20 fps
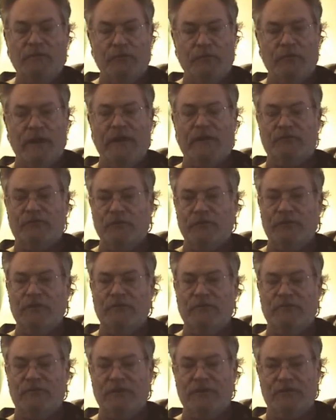Your attitude
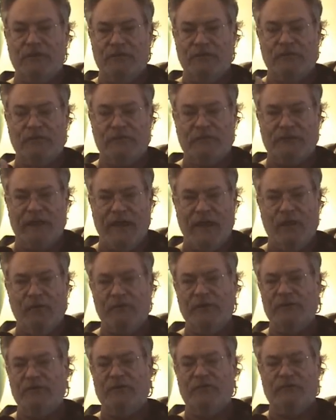is, it doesn't
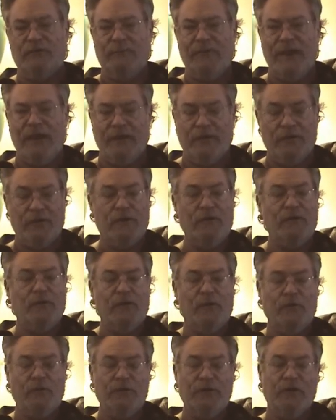count, it doesn't matter.
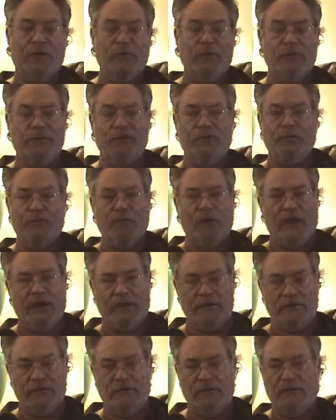Well, you know what? You're
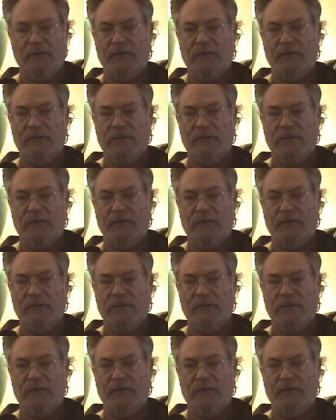right.